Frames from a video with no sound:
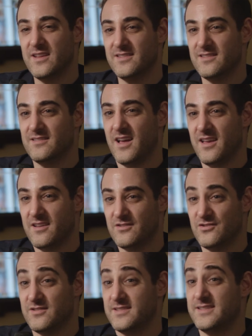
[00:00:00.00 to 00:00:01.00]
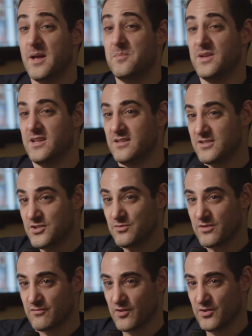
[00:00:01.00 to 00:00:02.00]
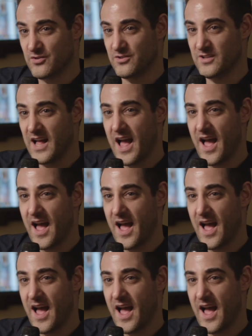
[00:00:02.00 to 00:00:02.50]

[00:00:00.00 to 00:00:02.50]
is it like to step into a role